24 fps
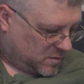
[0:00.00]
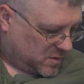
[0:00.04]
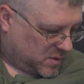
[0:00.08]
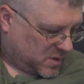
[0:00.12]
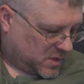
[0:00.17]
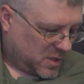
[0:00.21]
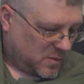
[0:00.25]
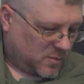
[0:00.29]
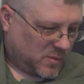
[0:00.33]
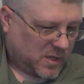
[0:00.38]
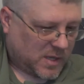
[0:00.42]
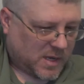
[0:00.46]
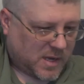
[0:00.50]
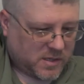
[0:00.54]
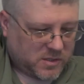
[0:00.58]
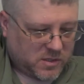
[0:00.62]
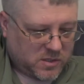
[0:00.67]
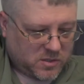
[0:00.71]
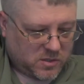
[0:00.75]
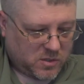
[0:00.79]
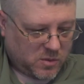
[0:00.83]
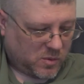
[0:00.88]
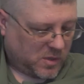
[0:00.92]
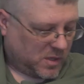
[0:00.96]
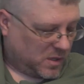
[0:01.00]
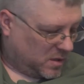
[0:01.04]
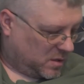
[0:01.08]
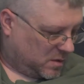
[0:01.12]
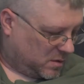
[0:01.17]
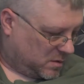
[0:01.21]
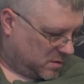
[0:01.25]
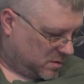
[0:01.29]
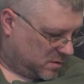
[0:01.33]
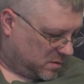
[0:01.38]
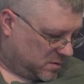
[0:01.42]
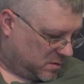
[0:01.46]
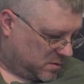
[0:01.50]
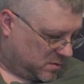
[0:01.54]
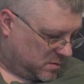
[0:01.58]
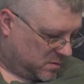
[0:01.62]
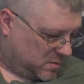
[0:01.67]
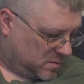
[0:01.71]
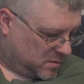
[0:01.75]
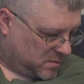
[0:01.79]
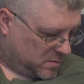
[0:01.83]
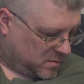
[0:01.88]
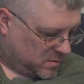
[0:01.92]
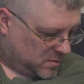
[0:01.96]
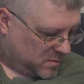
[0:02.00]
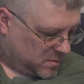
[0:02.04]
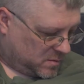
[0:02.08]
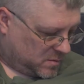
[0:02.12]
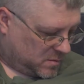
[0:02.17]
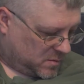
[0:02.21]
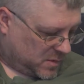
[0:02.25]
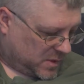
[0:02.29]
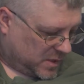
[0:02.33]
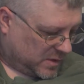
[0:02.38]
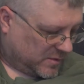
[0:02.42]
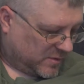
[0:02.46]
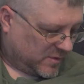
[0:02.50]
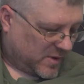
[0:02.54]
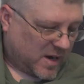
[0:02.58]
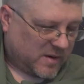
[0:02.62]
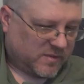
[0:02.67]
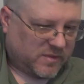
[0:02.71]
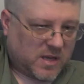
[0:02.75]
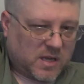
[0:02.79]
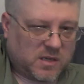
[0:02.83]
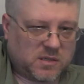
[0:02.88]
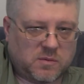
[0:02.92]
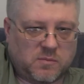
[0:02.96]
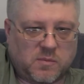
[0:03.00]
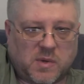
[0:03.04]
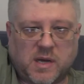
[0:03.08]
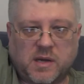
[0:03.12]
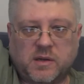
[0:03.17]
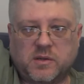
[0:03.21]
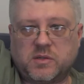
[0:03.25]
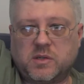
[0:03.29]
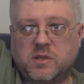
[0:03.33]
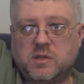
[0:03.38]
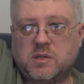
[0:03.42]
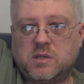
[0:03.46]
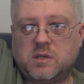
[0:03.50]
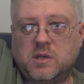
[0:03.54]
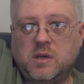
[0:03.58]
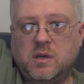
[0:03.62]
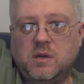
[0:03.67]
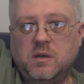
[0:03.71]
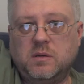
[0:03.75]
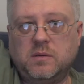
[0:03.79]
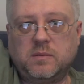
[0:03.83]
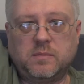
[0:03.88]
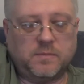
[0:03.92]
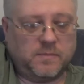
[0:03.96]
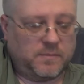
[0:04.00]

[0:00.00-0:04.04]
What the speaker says: symbolizes doing 5,000 miles at sea.